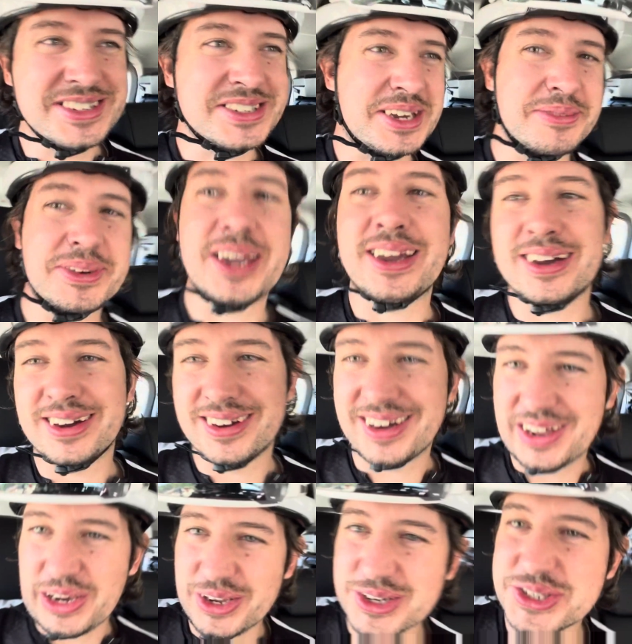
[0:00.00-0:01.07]
So I'm getting
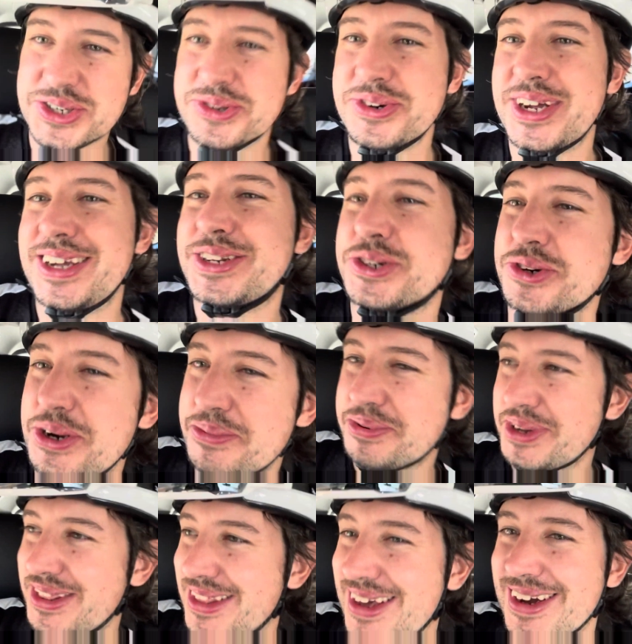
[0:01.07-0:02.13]
a luxury trip
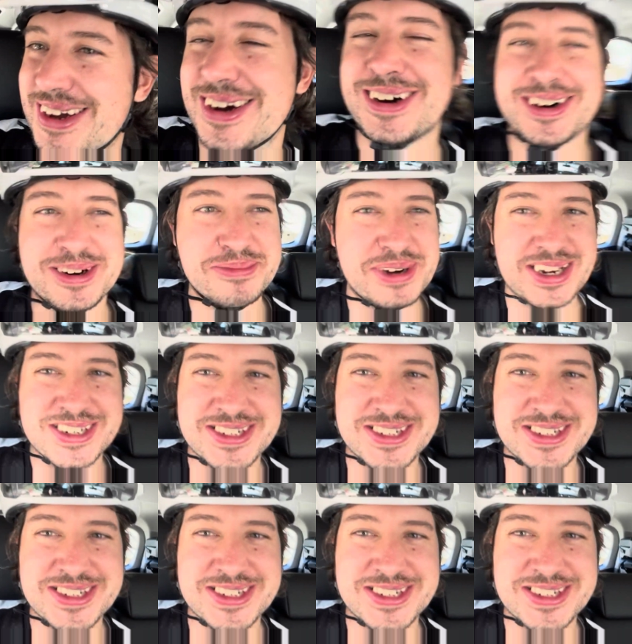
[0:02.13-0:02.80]
in their car back